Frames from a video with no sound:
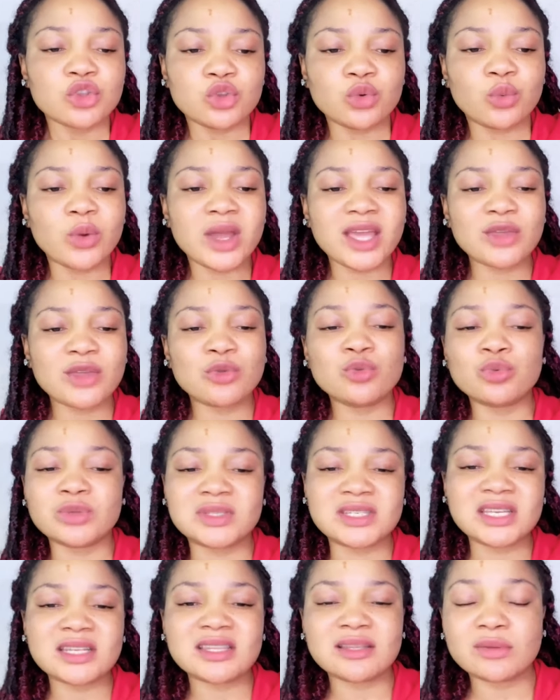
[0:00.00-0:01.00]
You
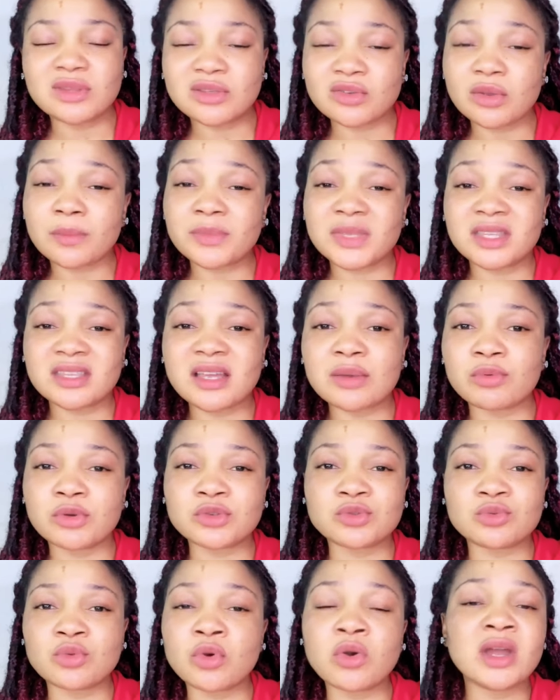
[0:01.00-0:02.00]
did something that
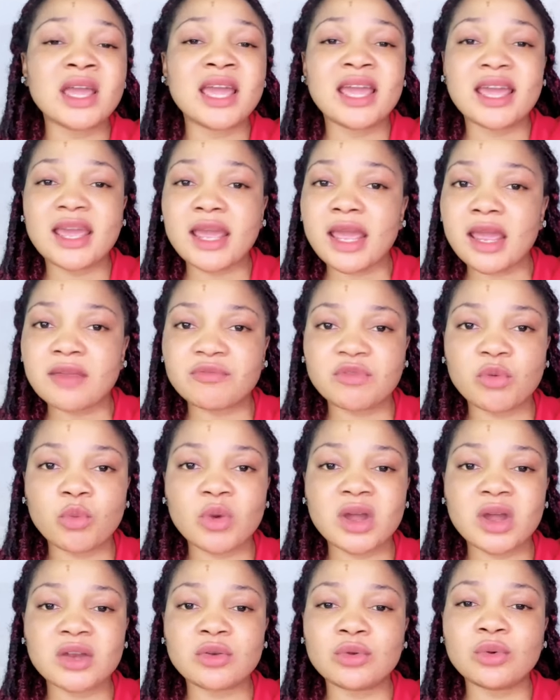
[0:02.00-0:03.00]
was wrong.
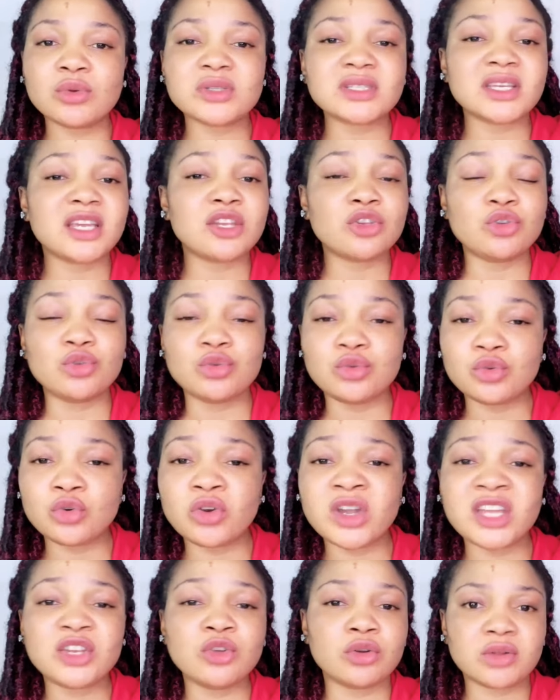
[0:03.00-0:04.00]
Everyone knows it. You know
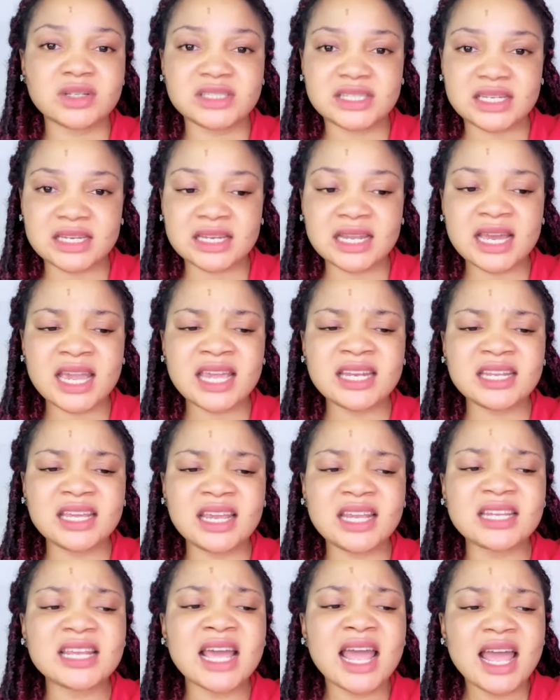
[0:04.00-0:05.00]
it. You're not denying
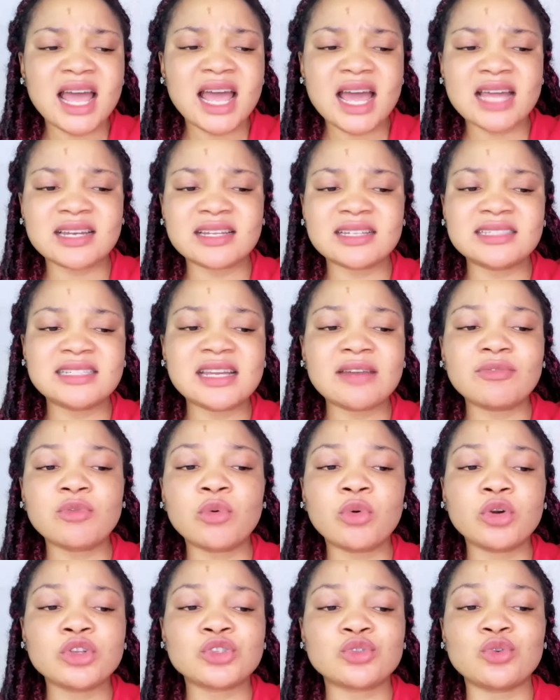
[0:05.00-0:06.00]
it. And the
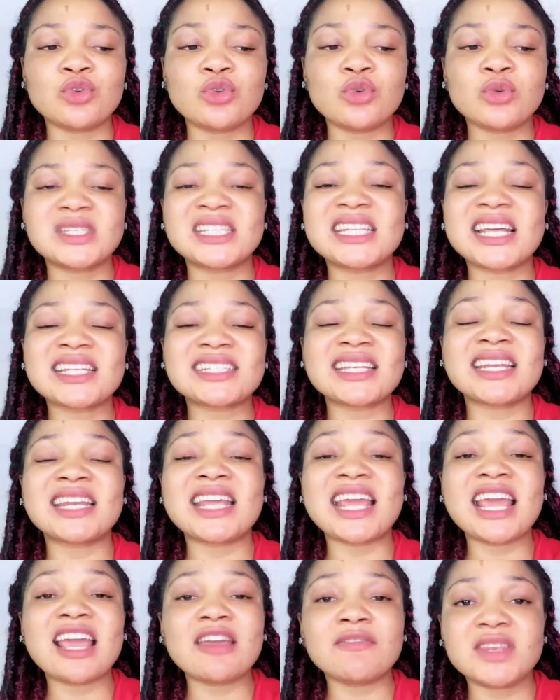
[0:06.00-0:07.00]
devil wants to use it as
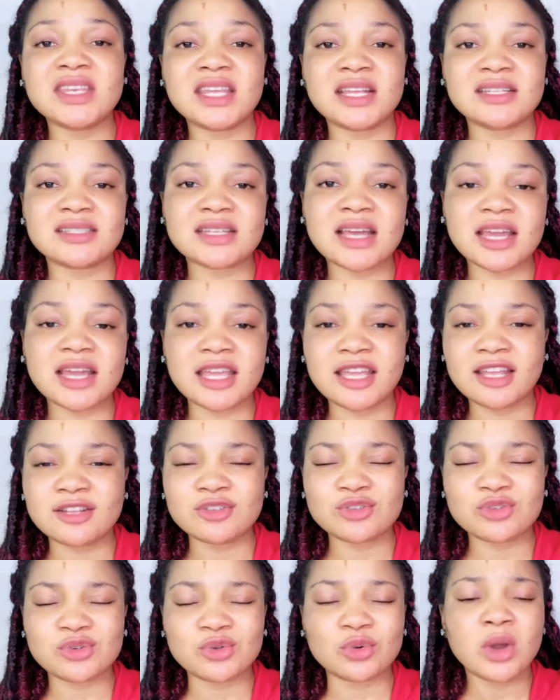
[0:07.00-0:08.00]
an evidence
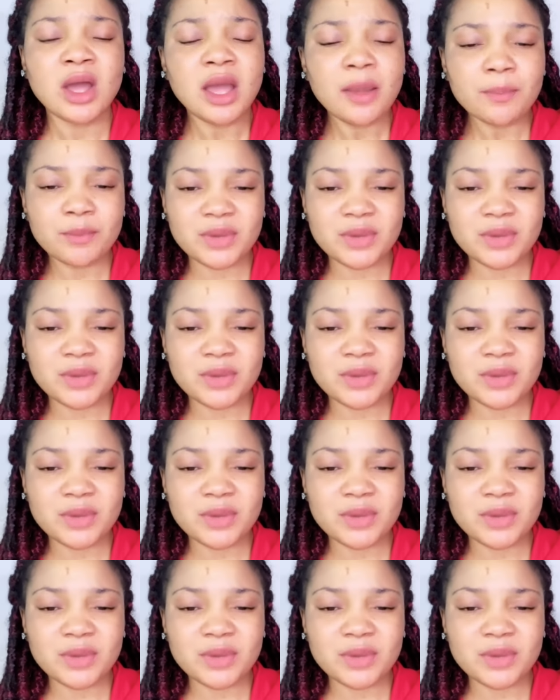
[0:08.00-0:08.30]
against you.